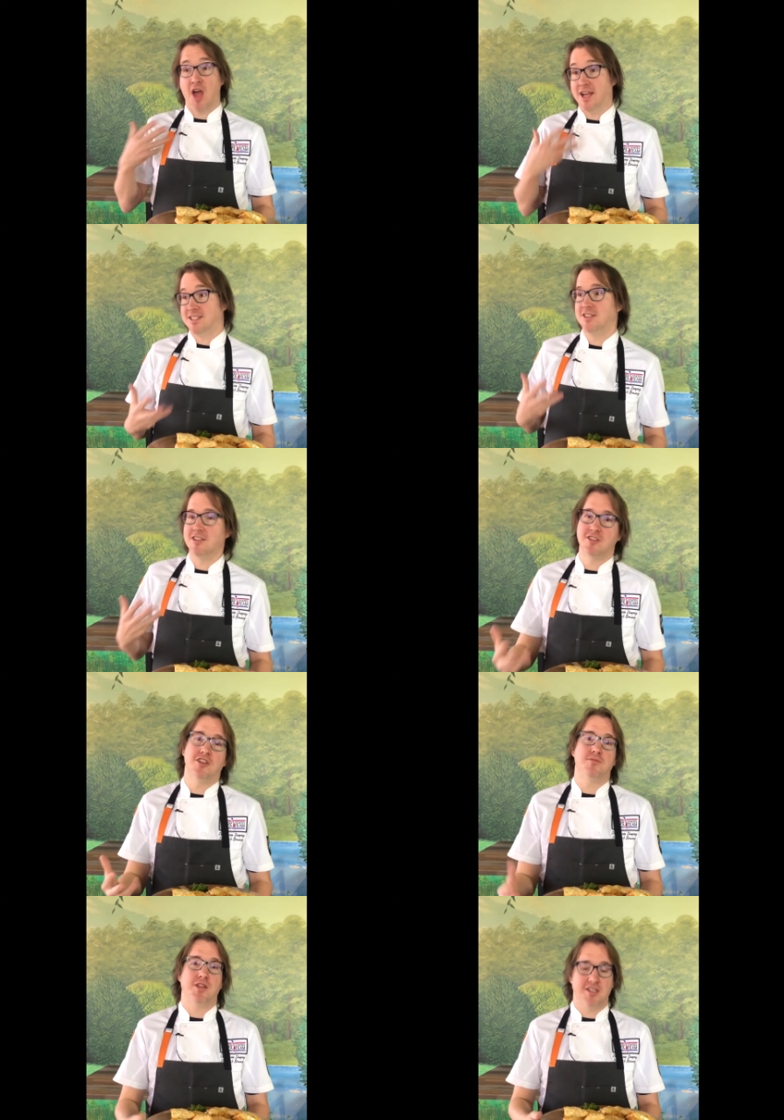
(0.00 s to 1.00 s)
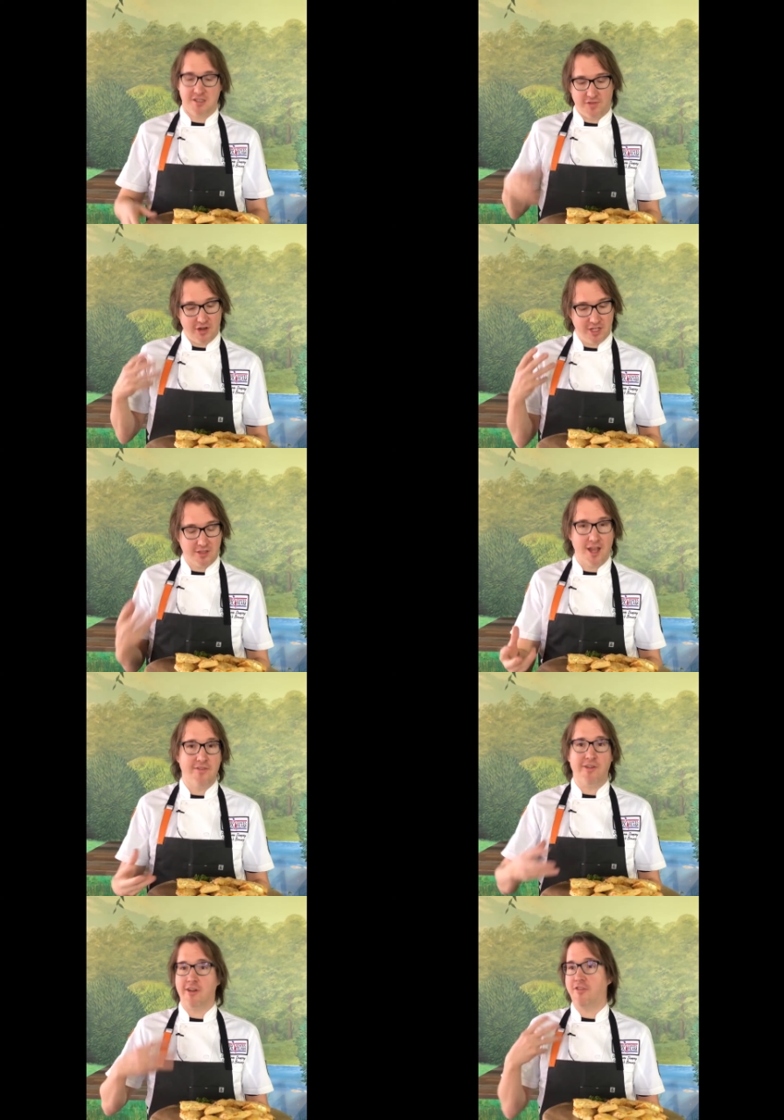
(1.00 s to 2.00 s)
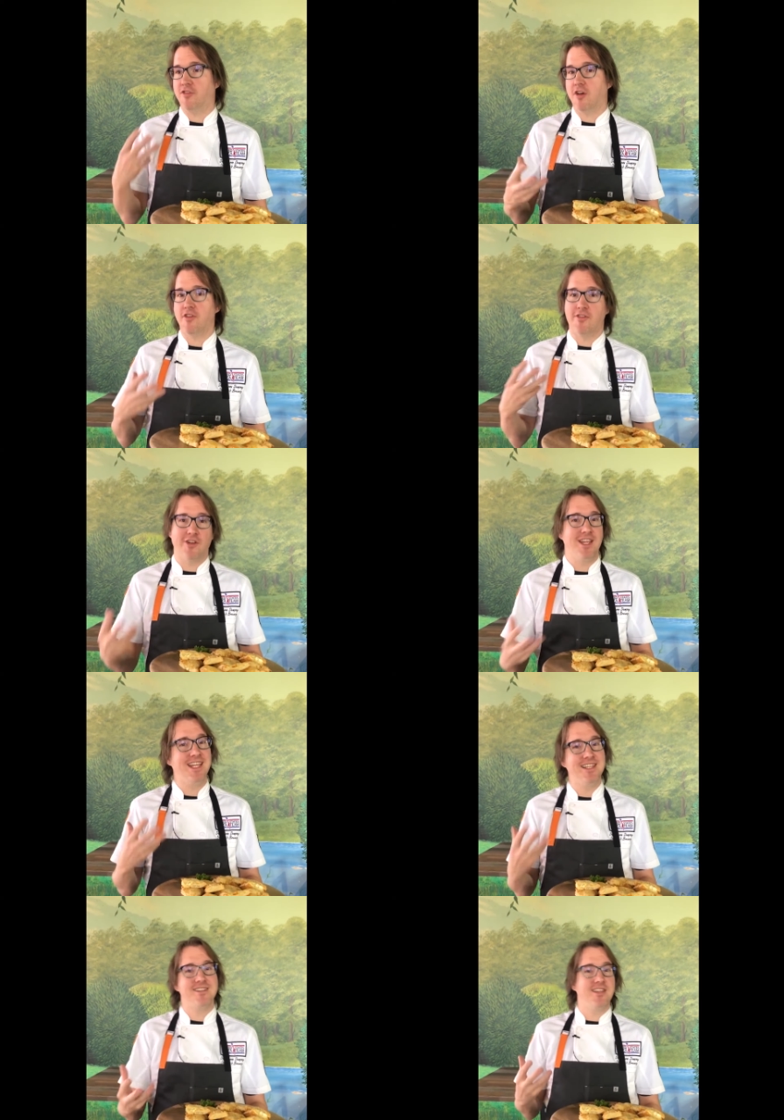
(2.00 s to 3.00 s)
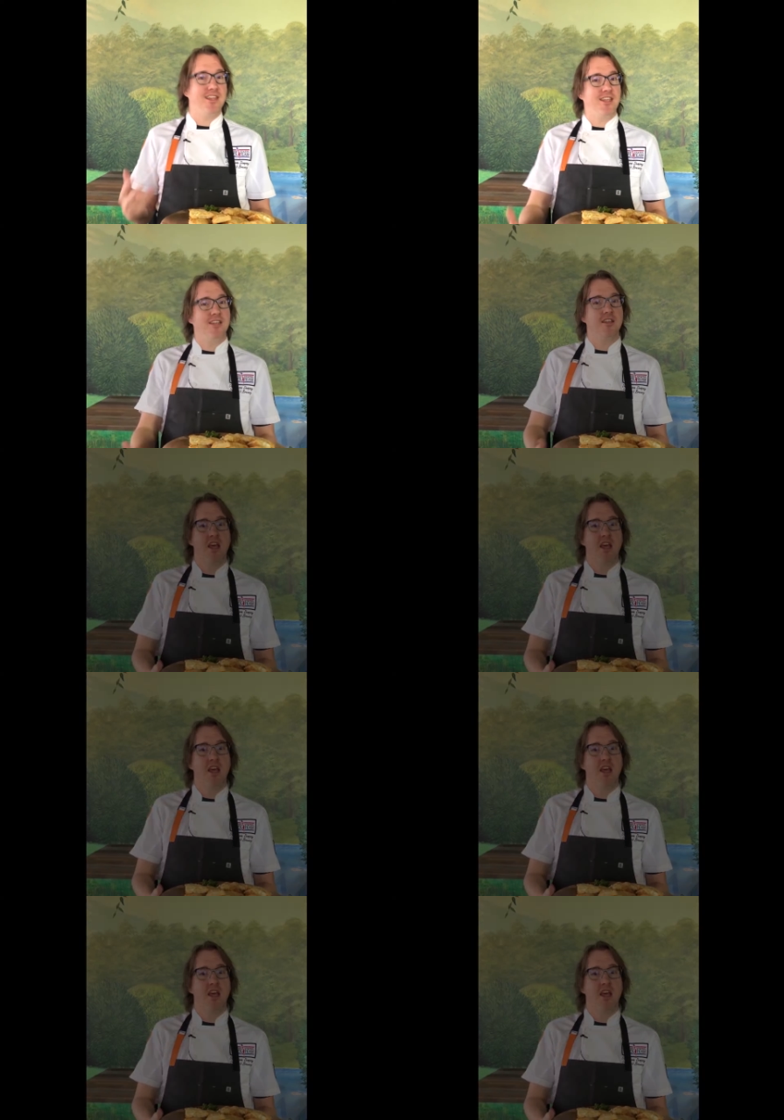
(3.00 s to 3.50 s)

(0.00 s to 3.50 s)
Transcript: I did this dish because it's very light, very fluffy, very easy to eat.